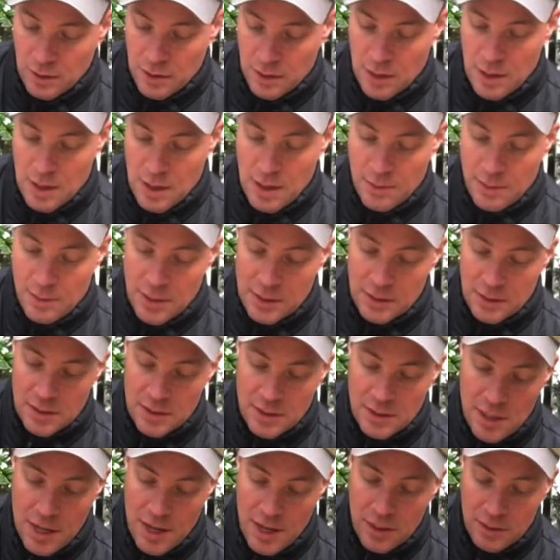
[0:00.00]
um,
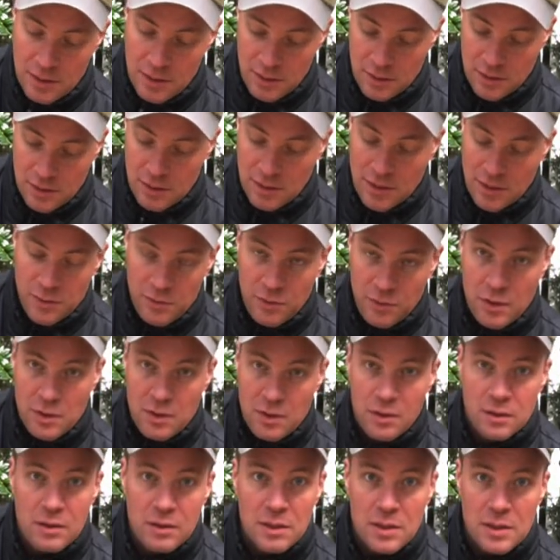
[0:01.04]
inside to stiffen
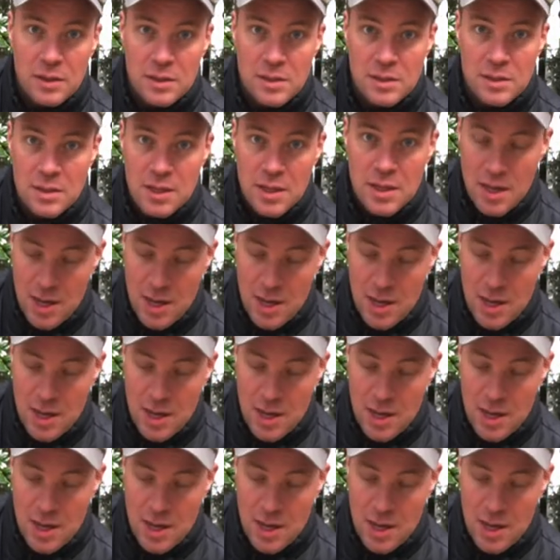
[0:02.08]
this,